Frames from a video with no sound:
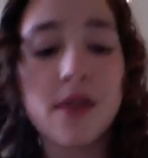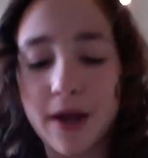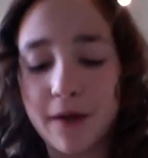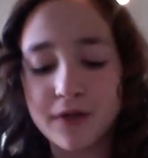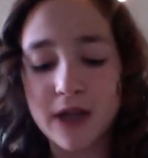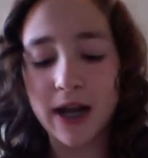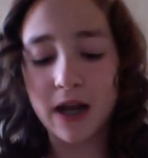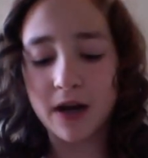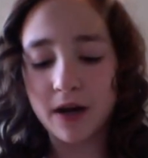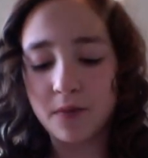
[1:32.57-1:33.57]
after that I
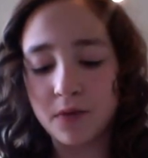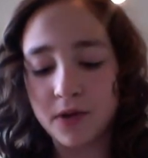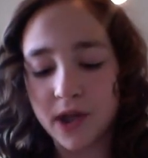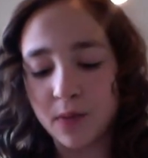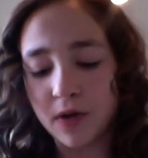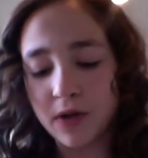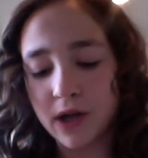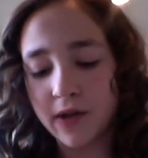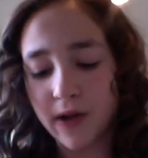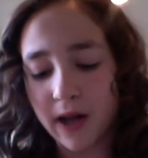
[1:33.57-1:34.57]
got, another one of the
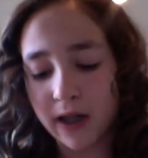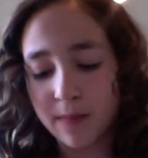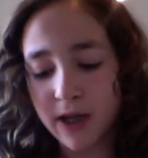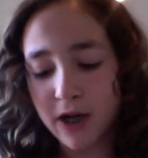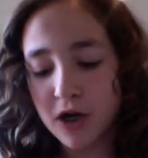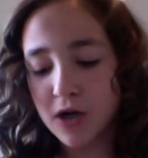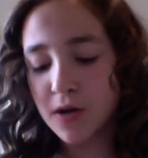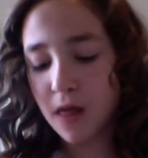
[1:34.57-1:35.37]
days I got a lip liner.